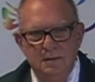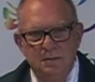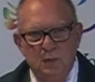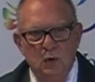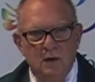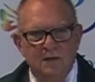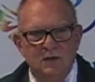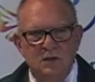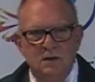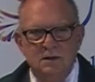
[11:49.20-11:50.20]
the pool
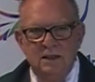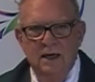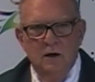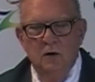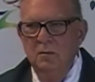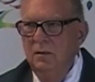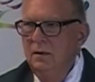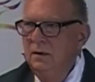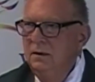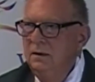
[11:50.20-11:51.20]
of Siloam.
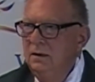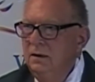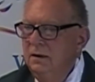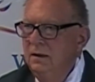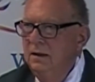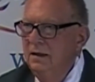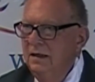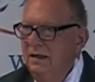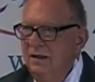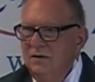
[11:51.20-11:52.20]

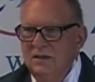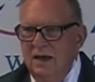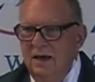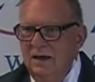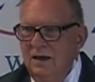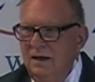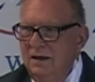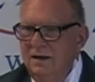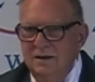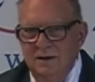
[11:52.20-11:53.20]
He didn't say,
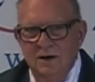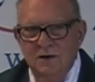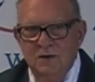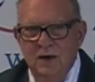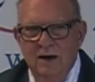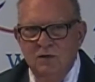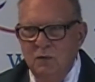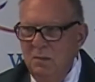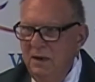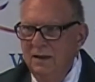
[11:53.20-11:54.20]
you know, you have to
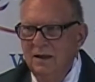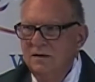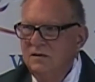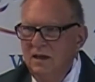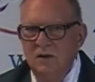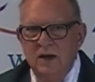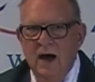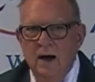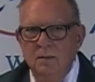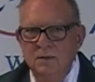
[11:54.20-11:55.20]
repeat this 10
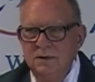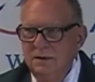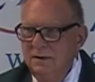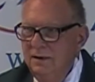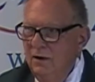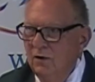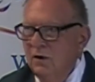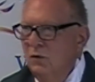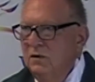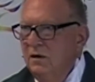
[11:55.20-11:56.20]
times or
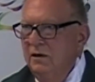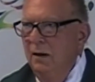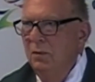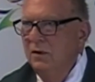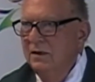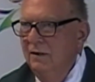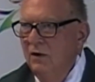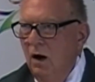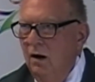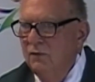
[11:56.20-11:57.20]
go to the temple and give
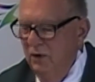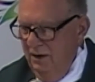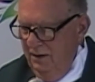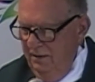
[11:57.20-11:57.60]
an offering.